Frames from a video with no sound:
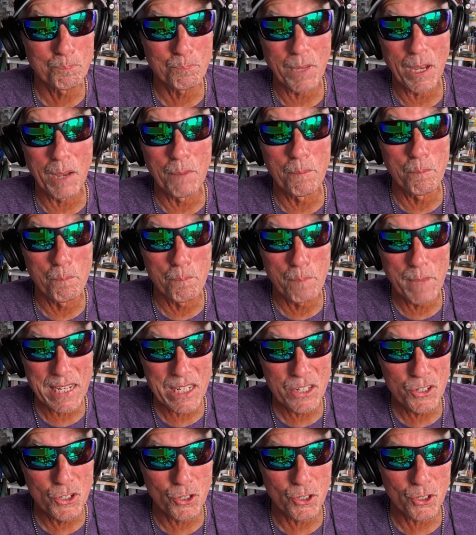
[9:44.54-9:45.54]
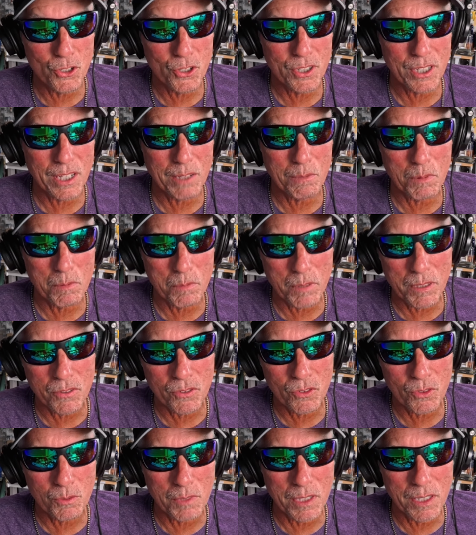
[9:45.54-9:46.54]
a major step above
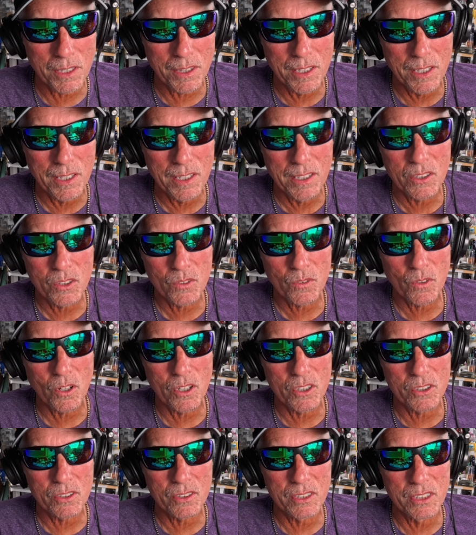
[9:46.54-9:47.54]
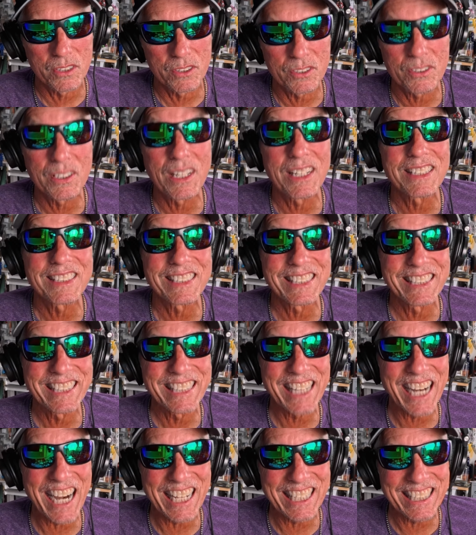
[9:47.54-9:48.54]
Smith as far as lenses.
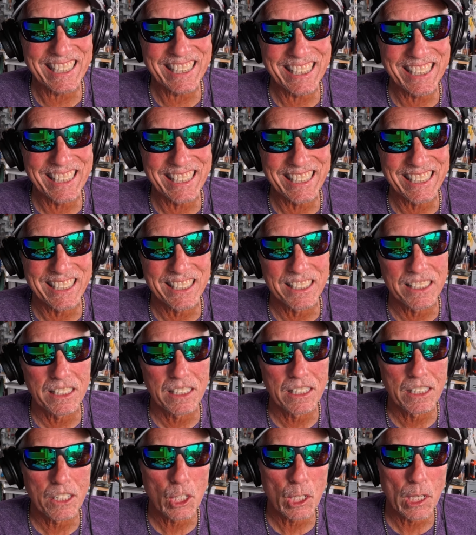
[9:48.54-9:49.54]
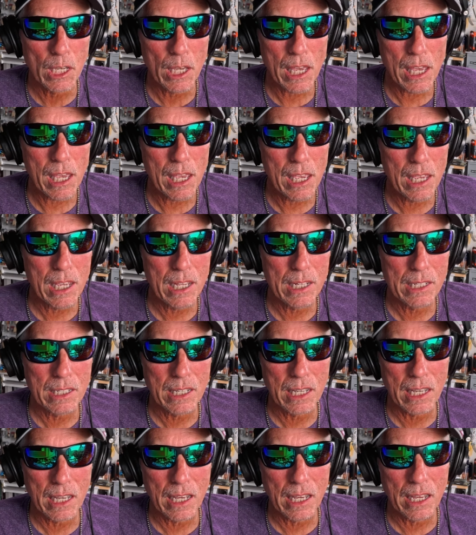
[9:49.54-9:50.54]
Zeiss. And
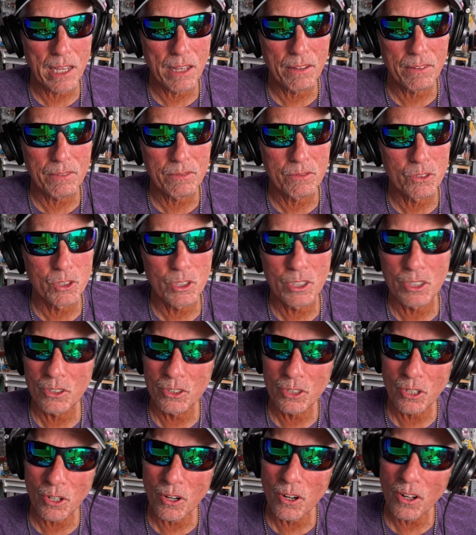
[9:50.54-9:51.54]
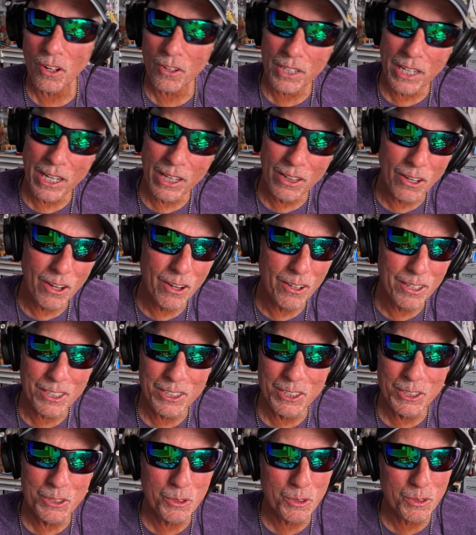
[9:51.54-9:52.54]
you can turn all day long.
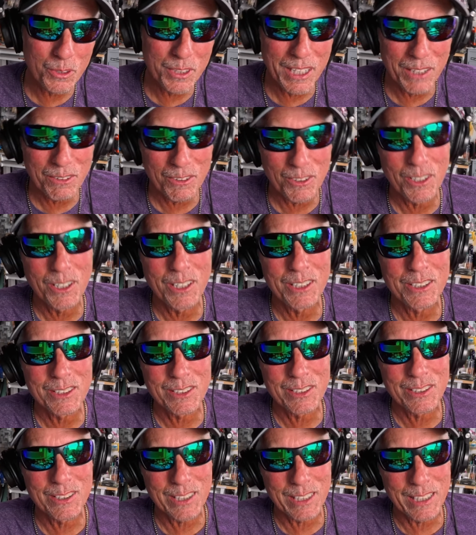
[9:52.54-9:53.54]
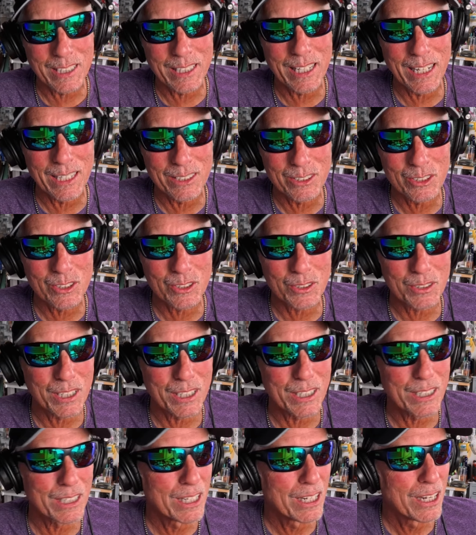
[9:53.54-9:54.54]
You will never see that
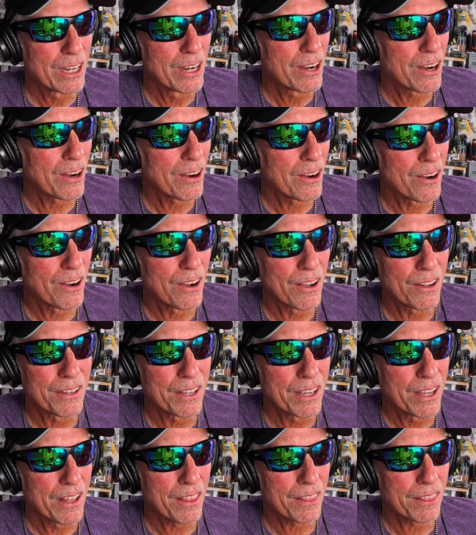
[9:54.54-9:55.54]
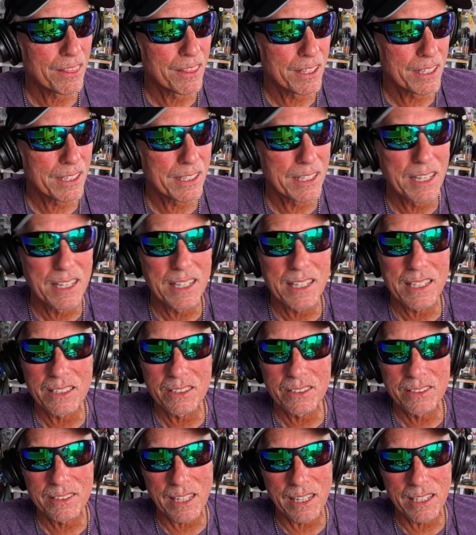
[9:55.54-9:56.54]
screen on the
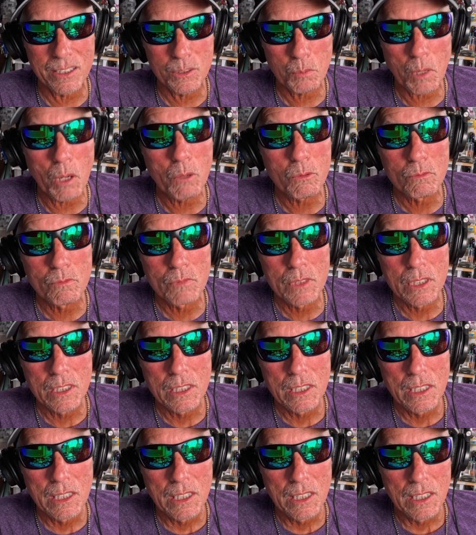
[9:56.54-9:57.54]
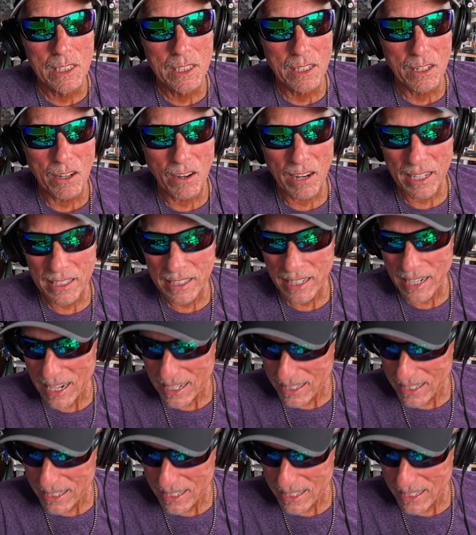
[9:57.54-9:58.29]
Insta-Ace Pro. All right, guys,